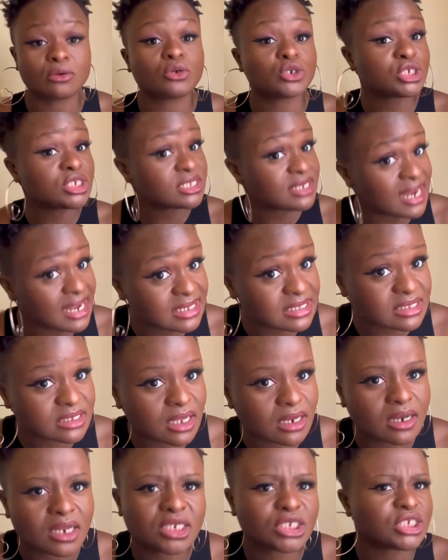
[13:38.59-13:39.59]
Because she's
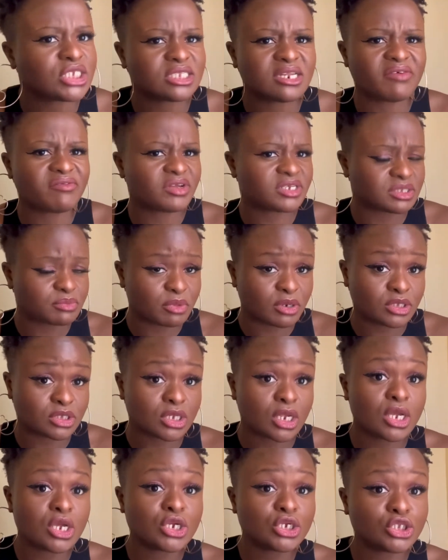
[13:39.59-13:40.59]
light-skinned and she's never experienced
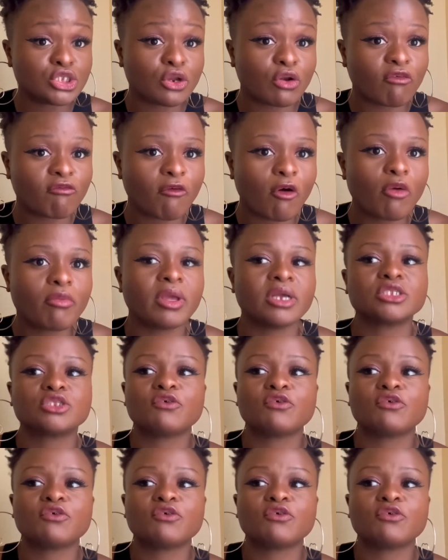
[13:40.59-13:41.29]
xenophobia.